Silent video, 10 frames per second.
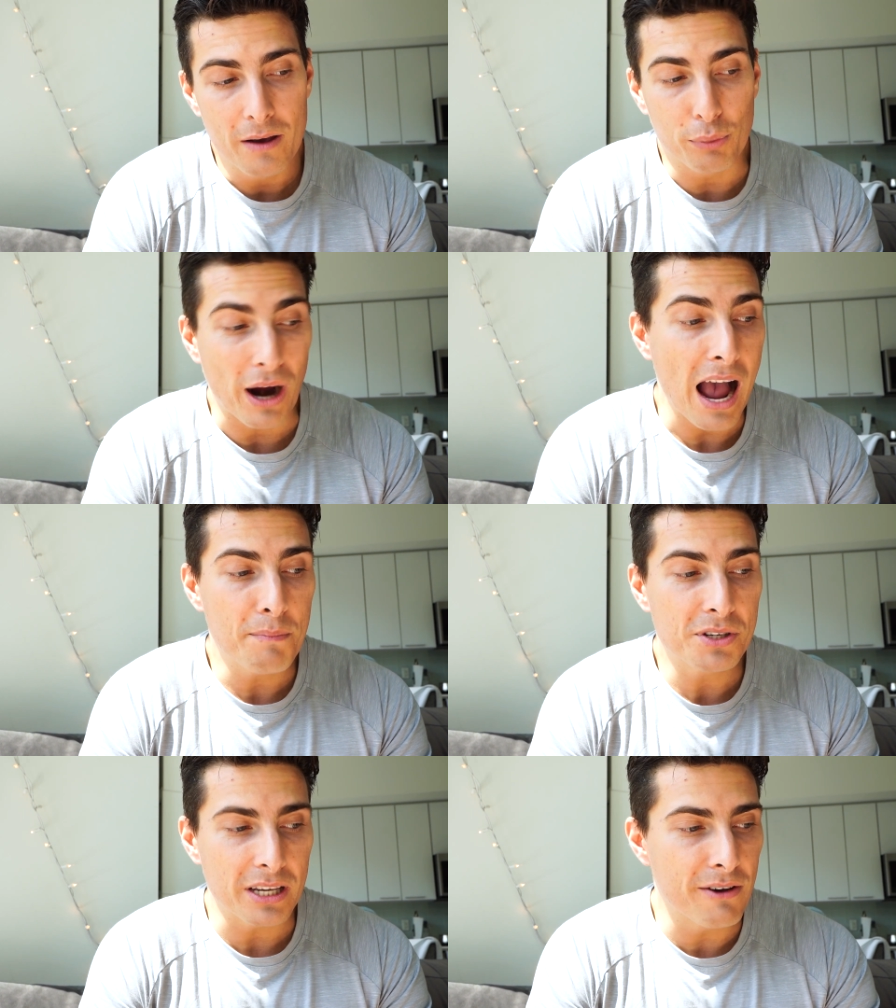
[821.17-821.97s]

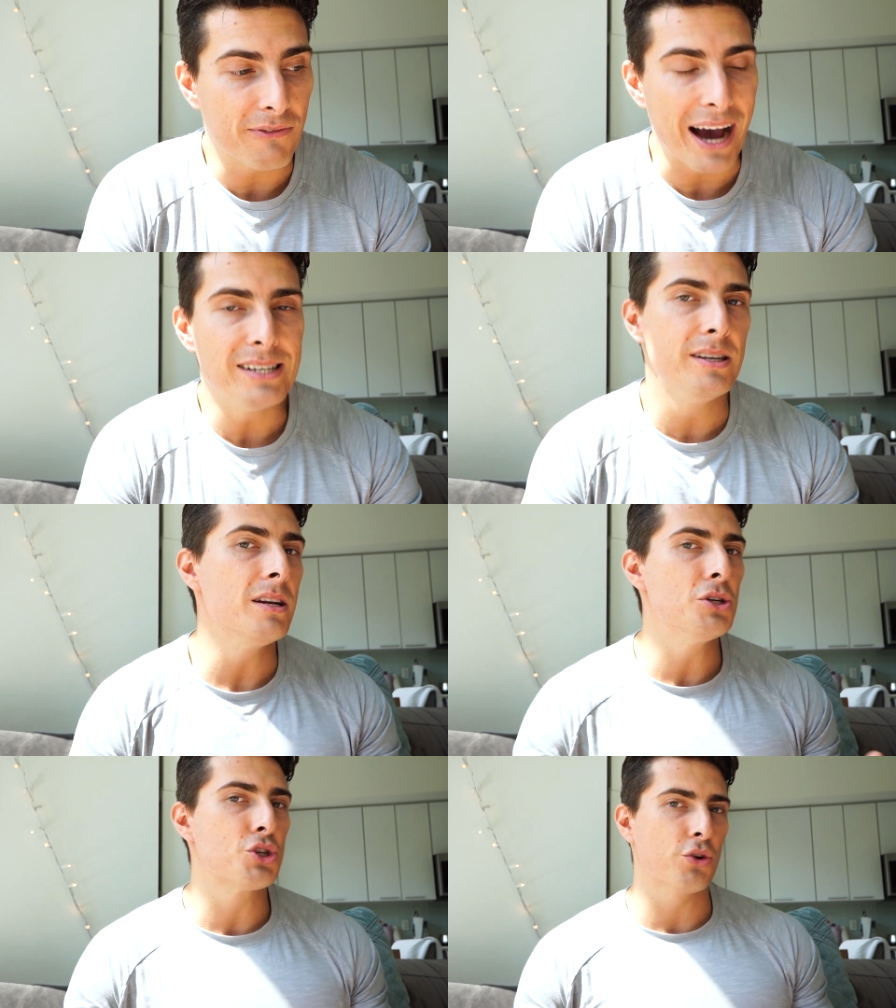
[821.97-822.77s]
Perhaps if I
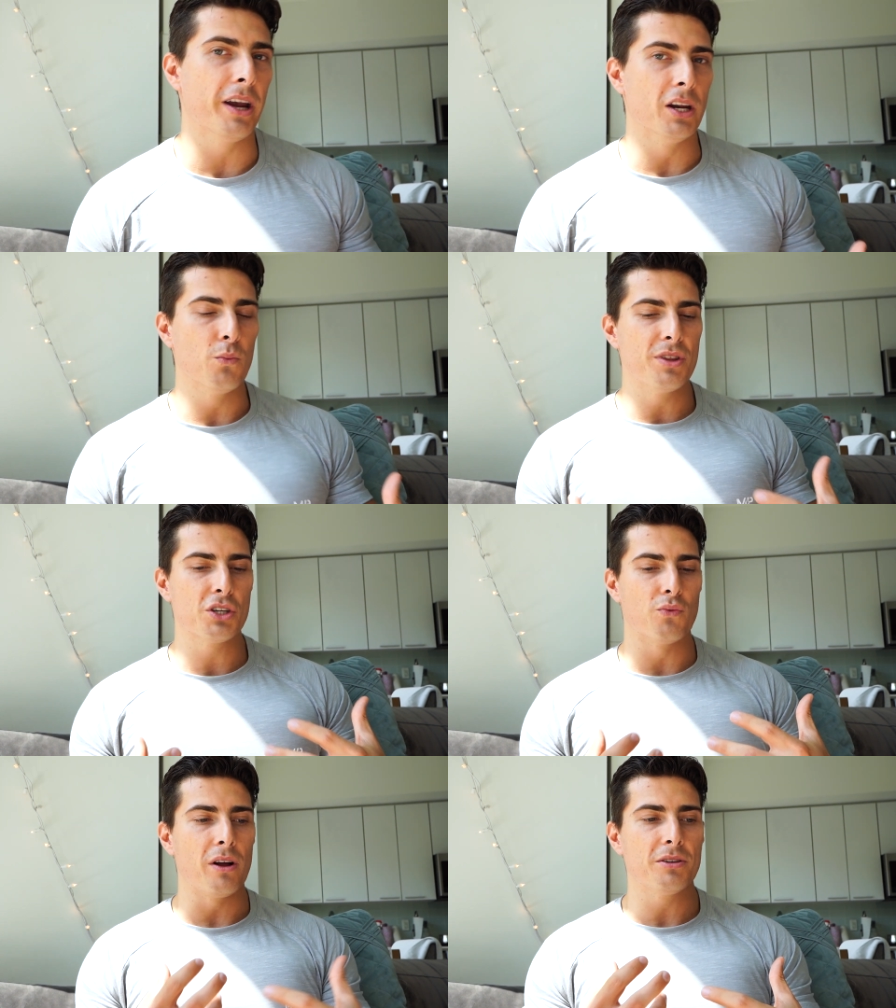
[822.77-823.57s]
didn't train with
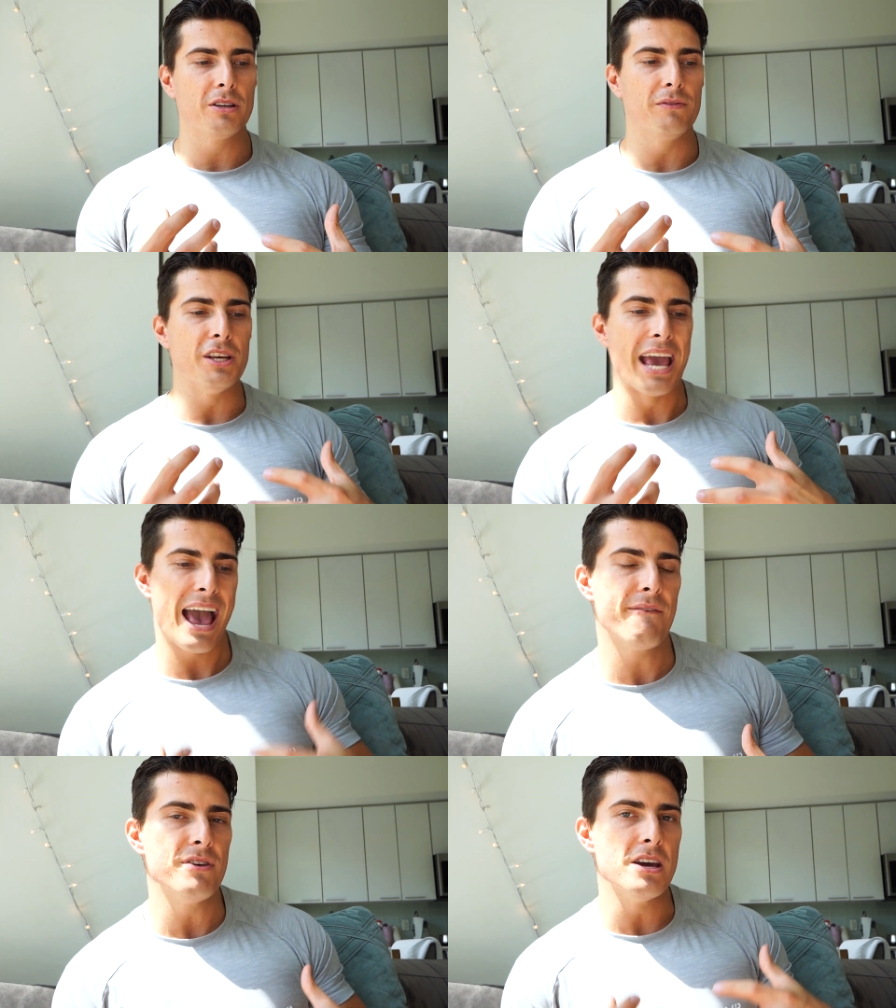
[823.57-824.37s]
this relatively
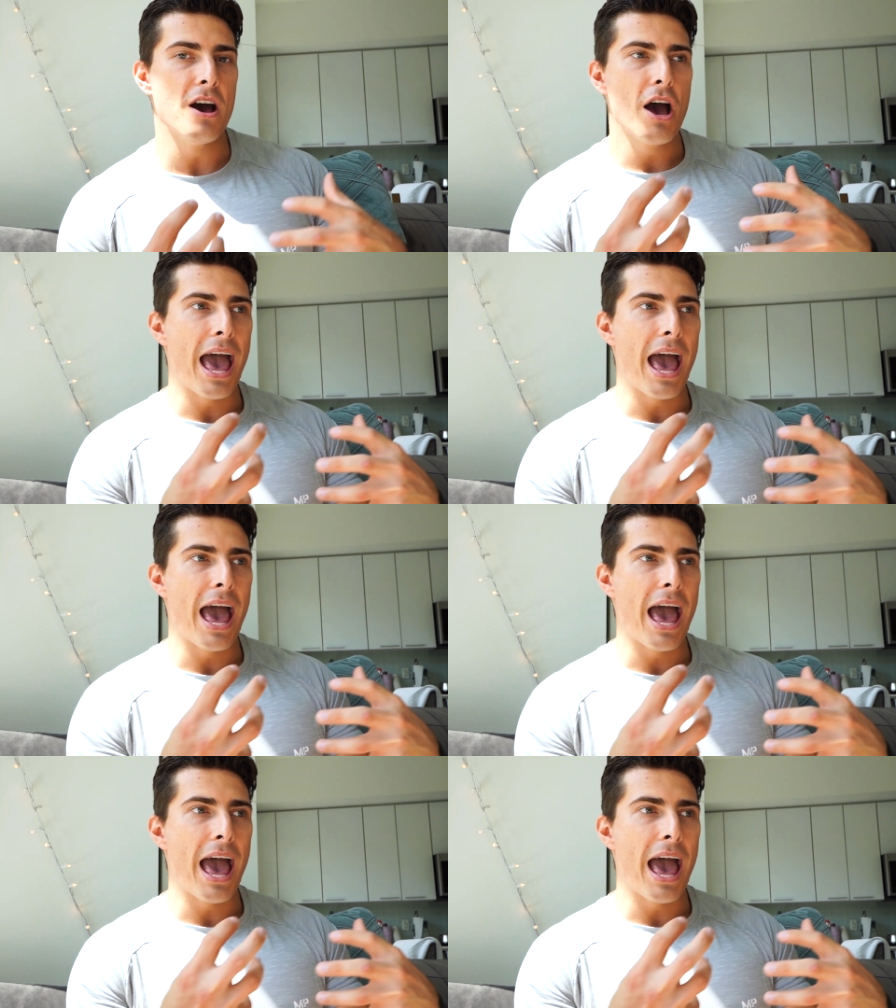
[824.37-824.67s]
heavy